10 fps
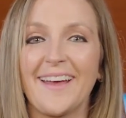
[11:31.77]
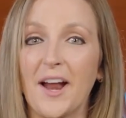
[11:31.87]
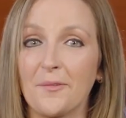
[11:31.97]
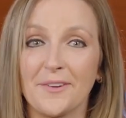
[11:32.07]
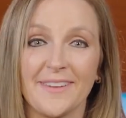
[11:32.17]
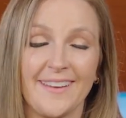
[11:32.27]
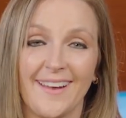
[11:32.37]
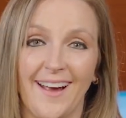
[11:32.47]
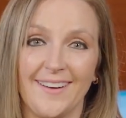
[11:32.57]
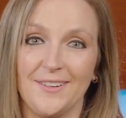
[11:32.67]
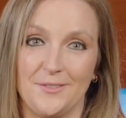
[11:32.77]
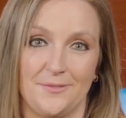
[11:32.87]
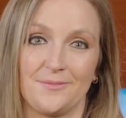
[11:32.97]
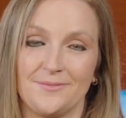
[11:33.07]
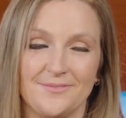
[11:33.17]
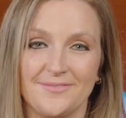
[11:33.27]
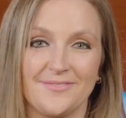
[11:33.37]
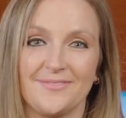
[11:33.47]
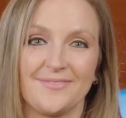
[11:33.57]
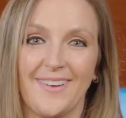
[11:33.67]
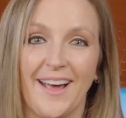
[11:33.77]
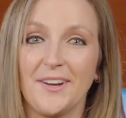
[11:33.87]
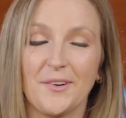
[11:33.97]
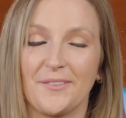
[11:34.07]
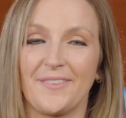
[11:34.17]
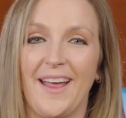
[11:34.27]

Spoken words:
and I don't